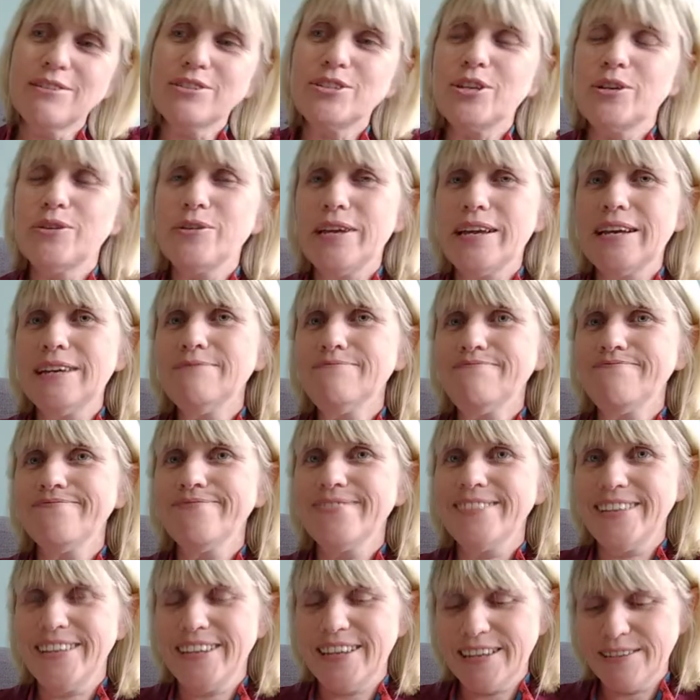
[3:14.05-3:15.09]
So
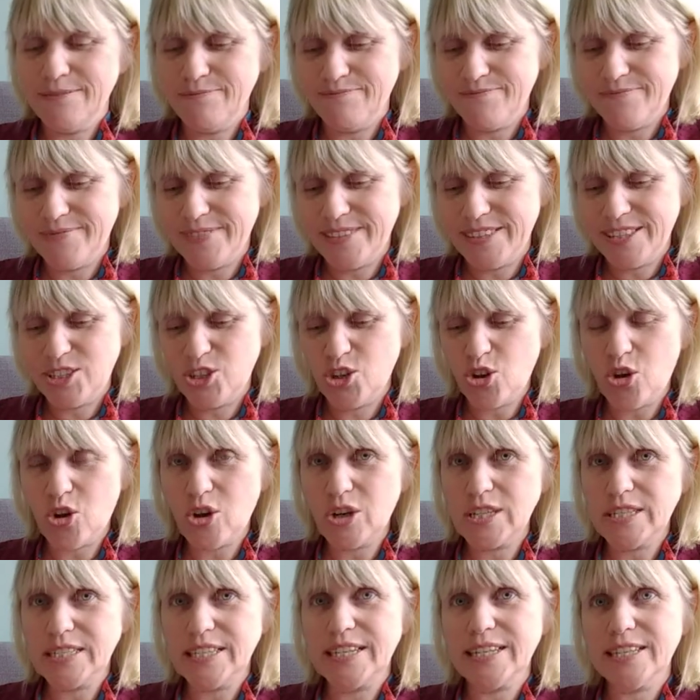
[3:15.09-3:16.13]
yeah, it's not
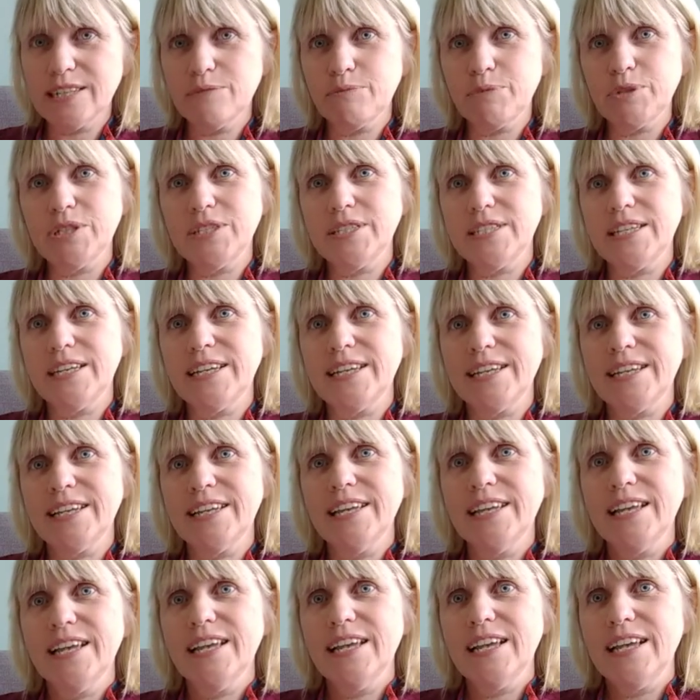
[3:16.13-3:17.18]
ideal, but
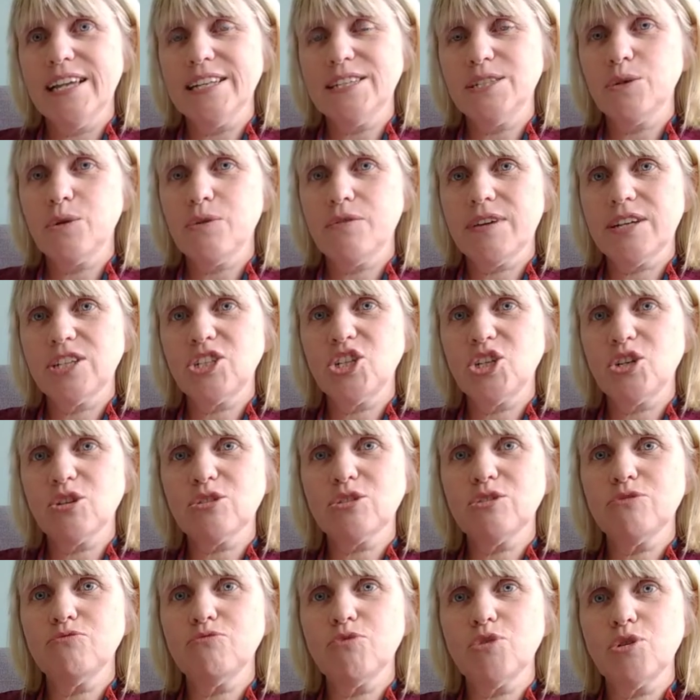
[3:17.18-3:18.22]
until we've actually
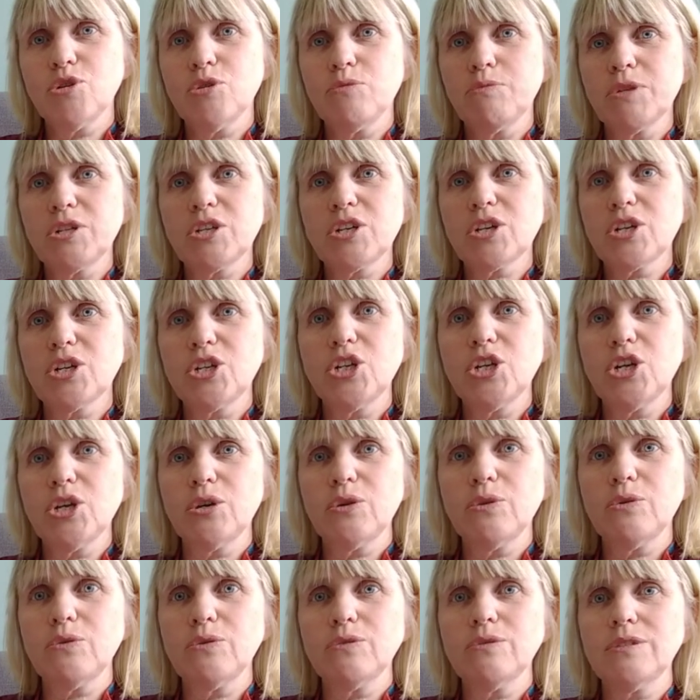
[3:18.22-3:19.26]
got a room that I can
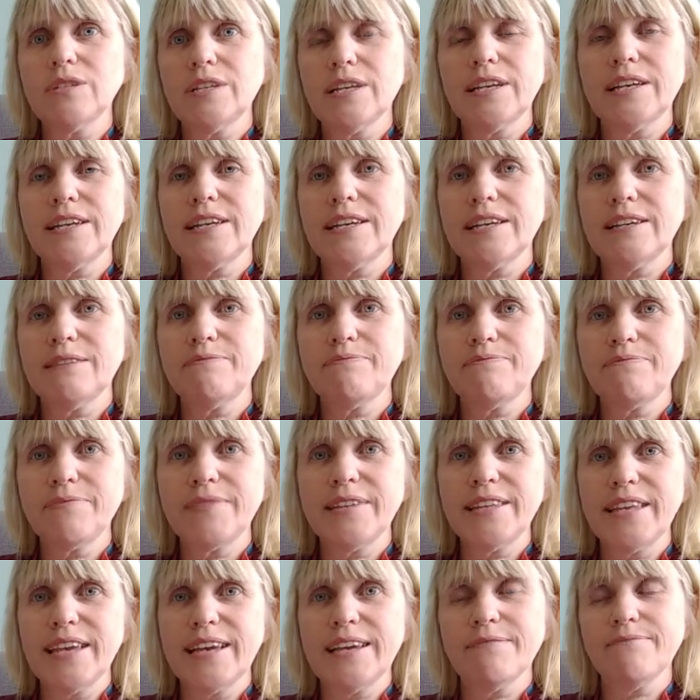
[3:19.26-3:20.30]
use,
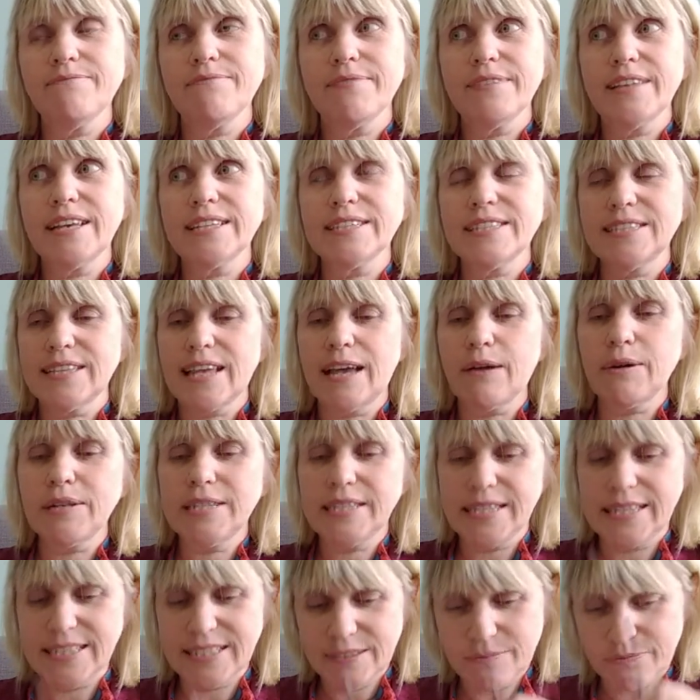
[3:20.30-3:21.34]
yeah, that's how
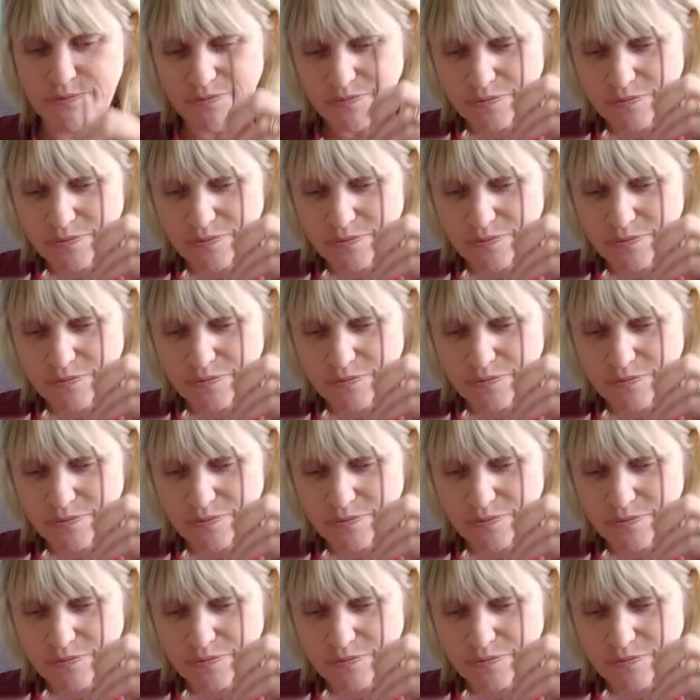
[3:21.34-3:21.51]
it is.